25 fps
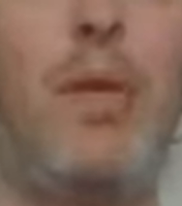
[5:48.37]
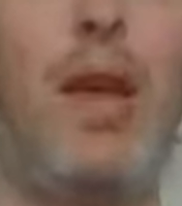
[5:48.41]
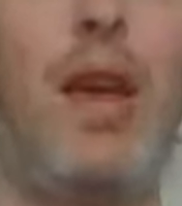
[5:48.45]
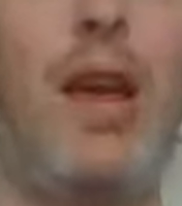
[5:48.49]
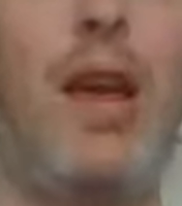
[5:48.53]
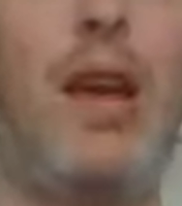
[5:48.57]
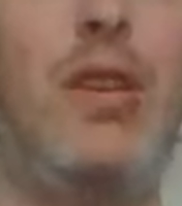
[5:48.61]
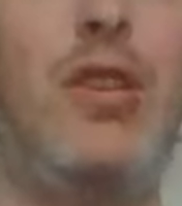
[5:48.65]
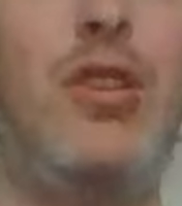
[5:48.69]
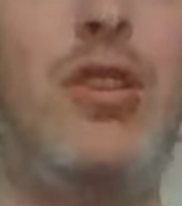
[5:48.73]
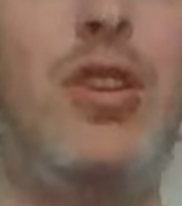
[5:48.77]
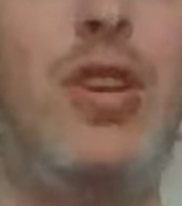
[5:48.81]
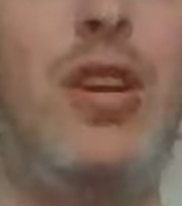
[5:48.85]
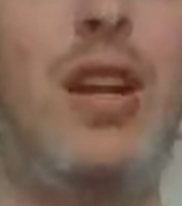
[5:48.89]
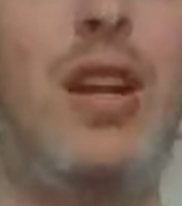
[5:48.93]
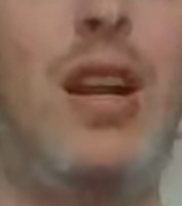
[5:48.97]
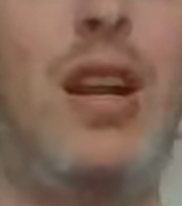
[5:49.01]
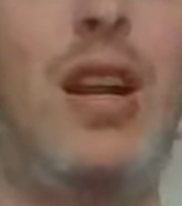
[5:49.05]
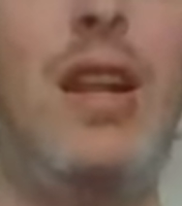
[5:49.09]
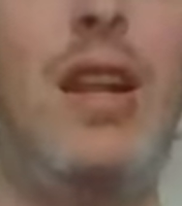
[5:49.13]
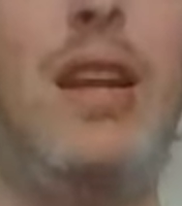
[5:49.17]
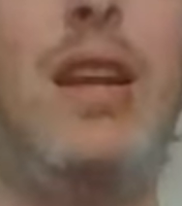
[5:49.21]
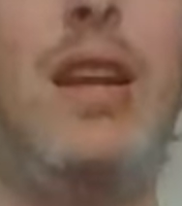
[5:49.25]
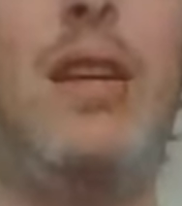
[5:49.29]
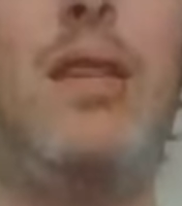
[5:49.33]
and you're going to
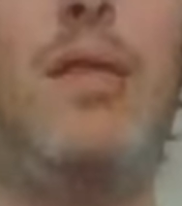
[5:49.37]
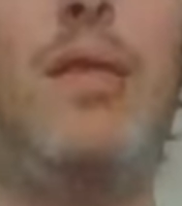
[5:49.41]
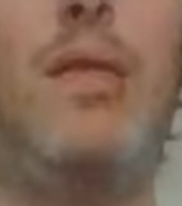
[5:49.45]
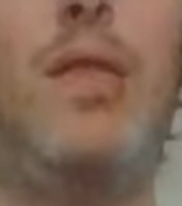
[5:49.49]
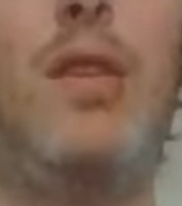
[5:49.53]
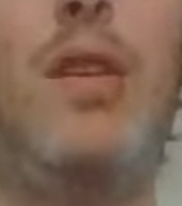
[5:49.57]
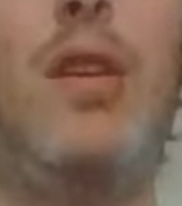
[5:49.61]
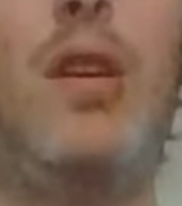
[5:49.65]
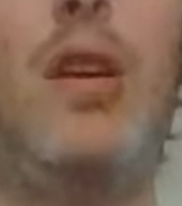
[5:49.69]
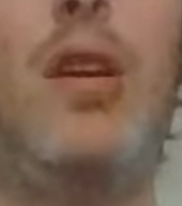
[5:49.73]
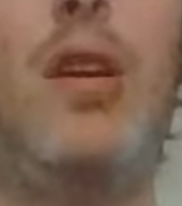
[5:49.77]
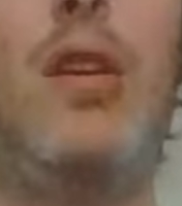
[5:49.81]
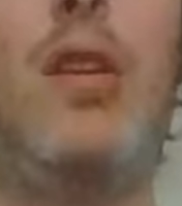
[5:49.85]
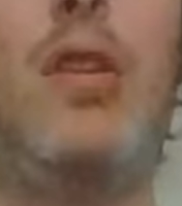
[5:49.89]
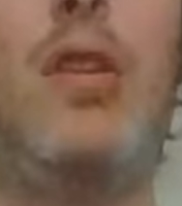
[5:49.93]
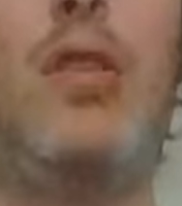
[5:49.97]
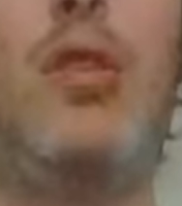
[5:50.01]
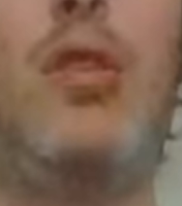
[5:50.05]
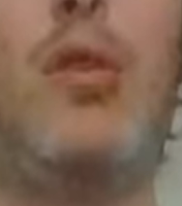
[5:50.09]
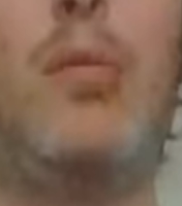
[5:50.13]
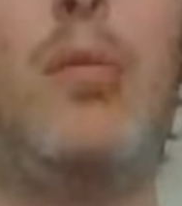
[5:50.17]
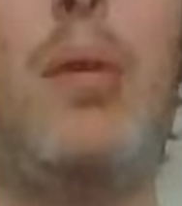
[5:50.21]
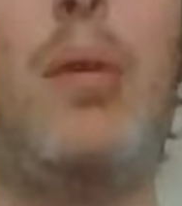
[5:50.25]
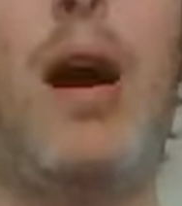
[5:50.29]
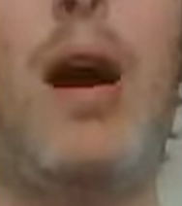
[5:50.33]
leave
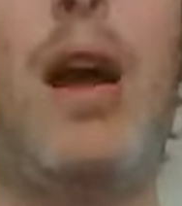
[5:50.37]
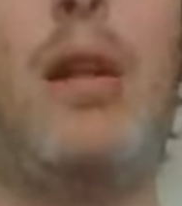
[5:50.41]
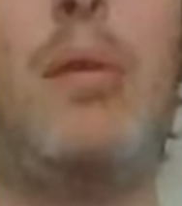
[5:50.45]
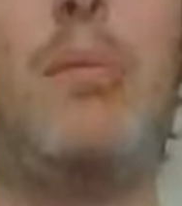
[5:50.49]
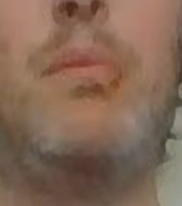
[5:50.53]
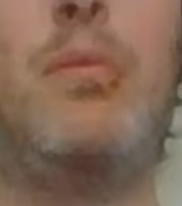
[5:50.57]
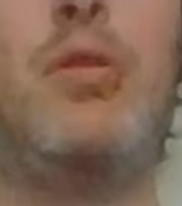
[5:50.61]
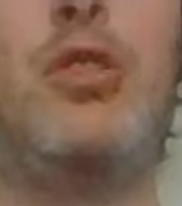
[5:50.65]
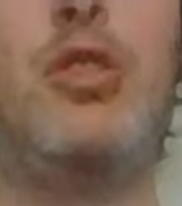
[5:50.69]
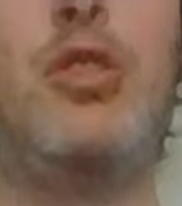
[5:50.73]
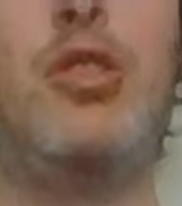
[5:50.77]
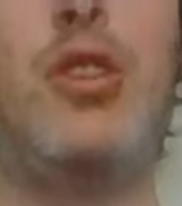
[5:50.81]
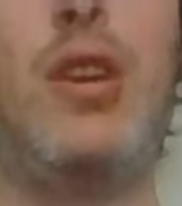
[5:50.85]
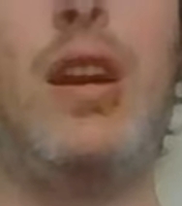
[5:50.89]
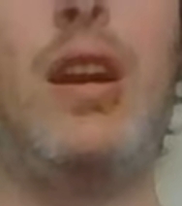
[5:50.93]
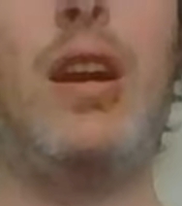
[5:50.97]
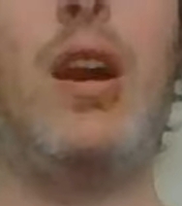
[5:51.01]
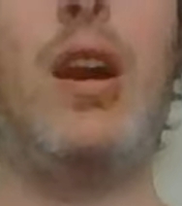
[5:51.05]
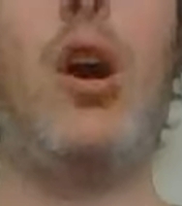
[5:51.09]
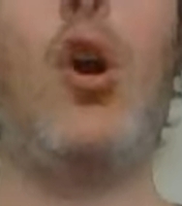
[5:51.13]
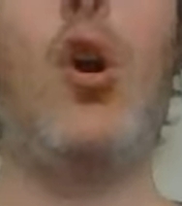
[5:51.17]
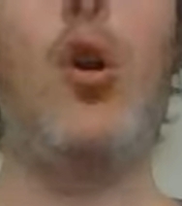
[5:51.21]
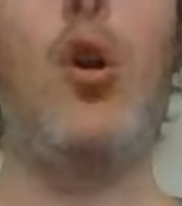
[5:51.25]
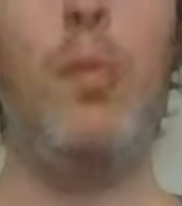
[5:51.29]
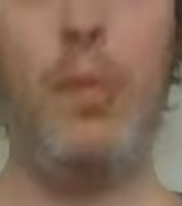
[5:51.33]
your bottom string
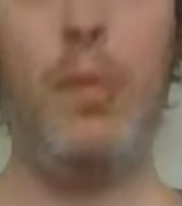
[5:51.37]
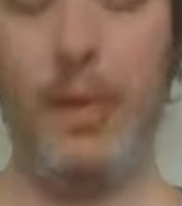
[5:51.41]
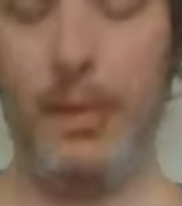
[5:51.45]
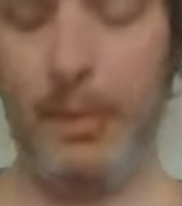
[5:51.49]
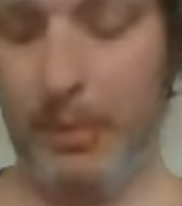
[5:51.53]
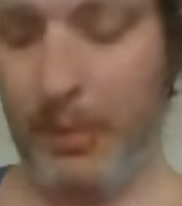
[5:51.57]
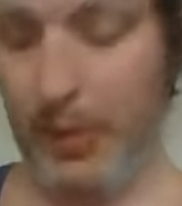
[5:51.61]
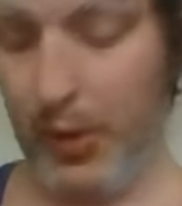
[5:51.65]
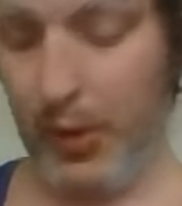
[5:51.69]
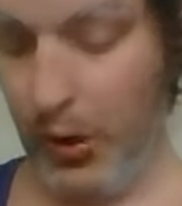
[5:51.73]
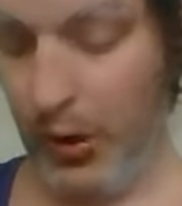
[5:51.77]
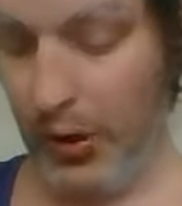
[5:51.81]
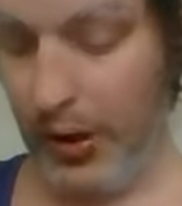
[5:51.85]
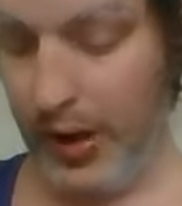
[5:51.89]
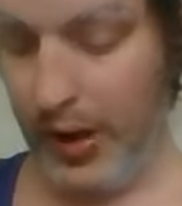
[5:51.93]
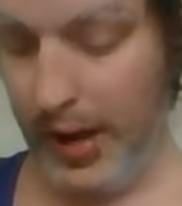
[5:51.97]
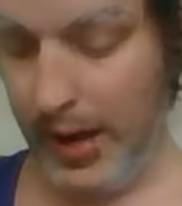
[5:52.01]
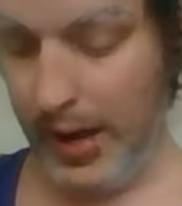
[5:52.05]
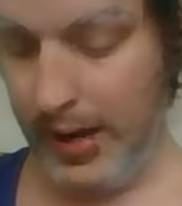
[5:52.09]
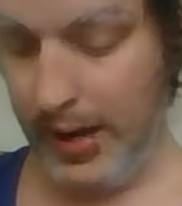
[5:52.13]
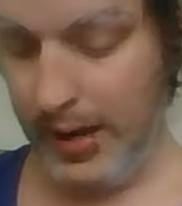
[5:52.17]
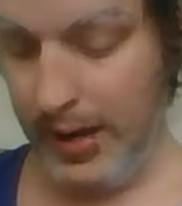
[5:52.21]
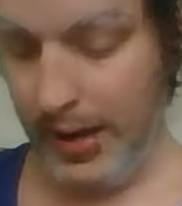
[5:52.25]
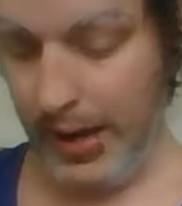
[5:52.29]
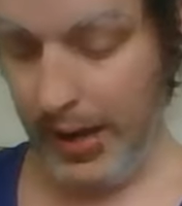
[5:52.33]
open,
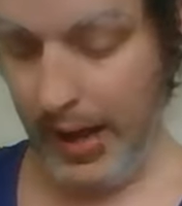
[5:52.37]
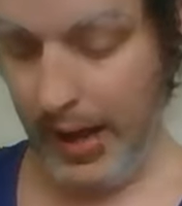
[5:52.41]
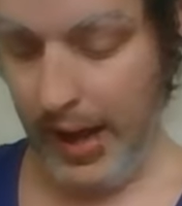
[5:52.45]
okay,